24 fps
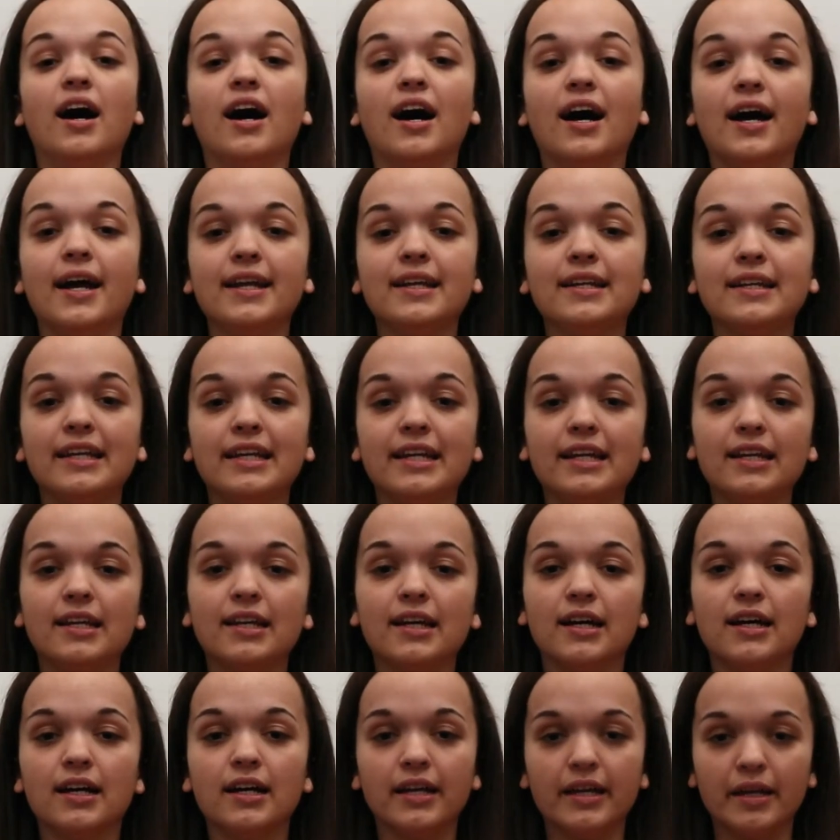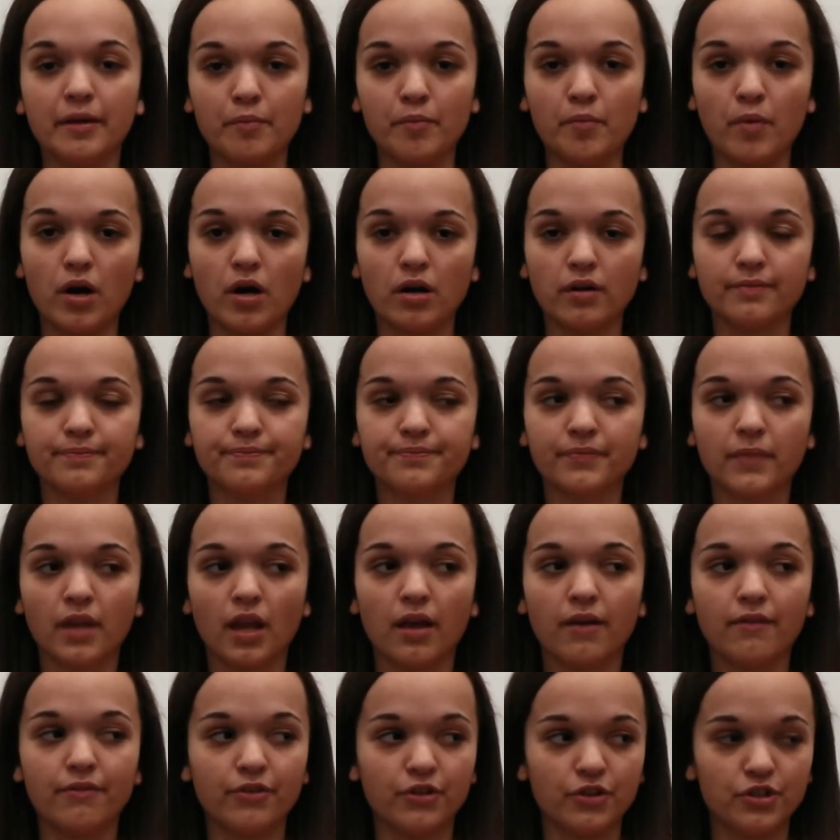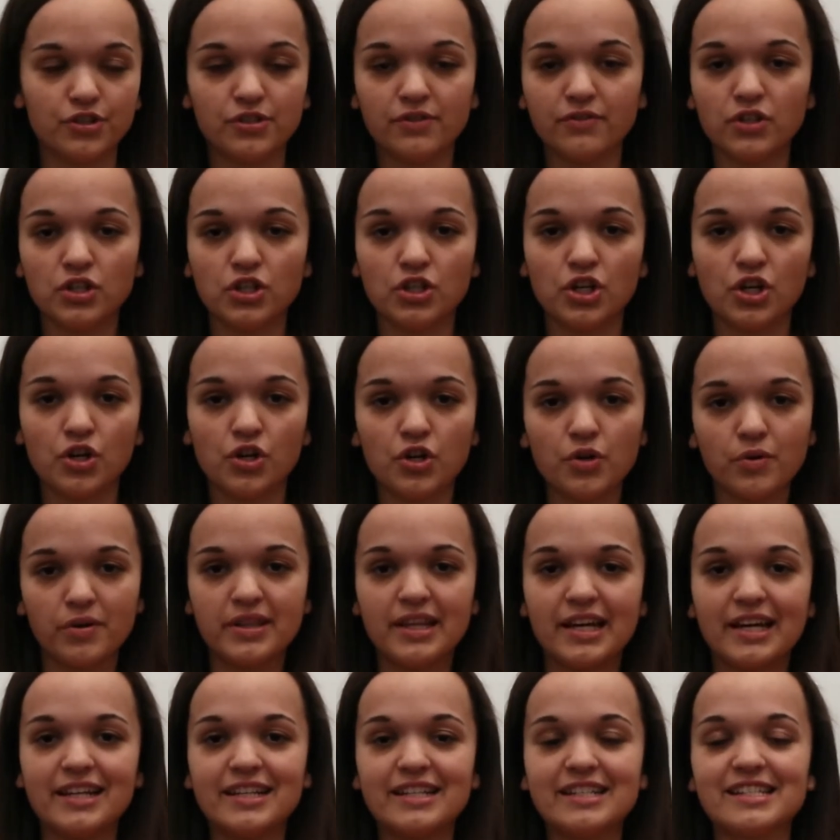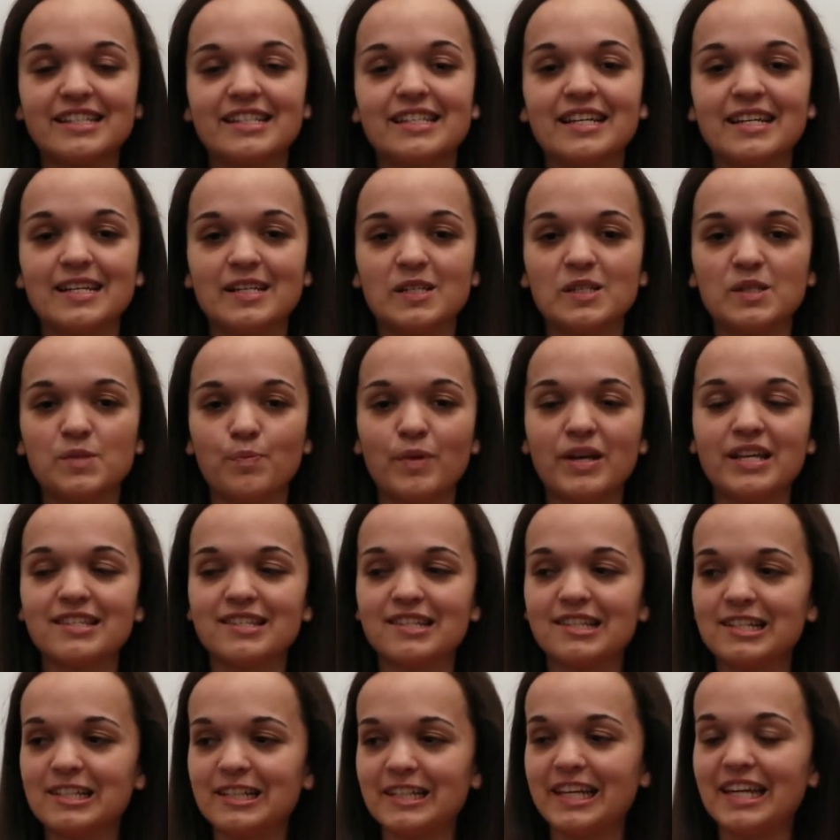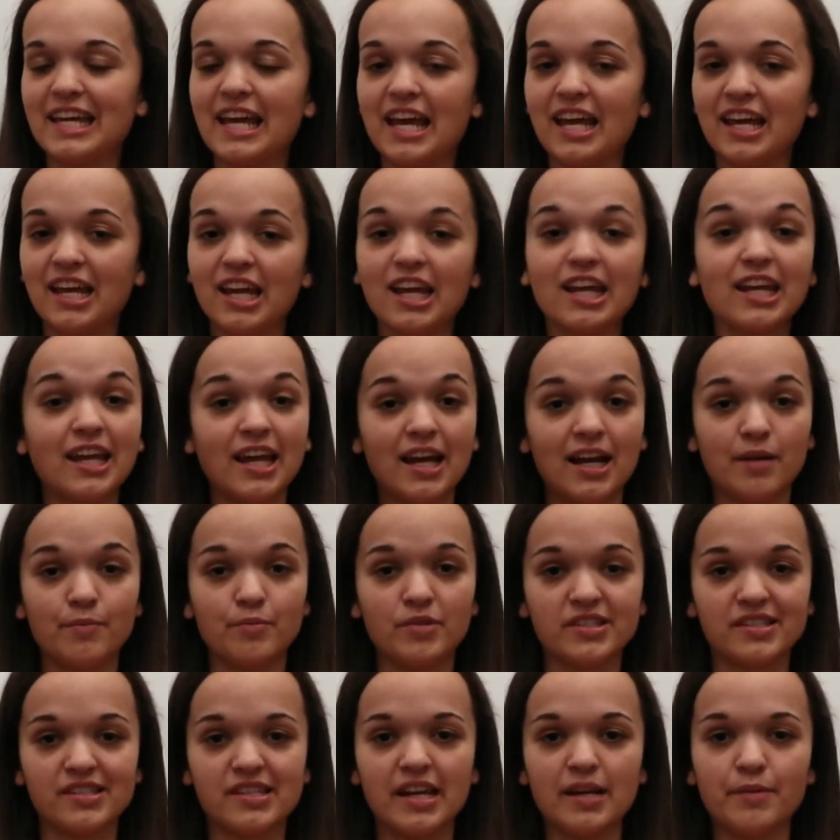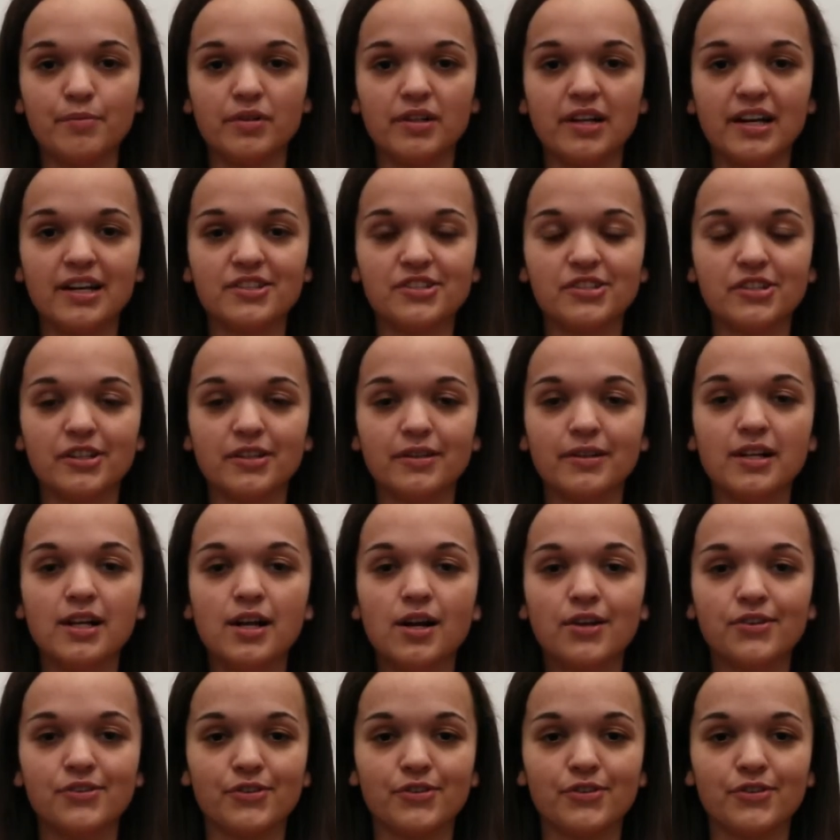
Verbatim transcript: I need a gimbal. For those of you who don't know what that is, it is basically a camera stabilizer.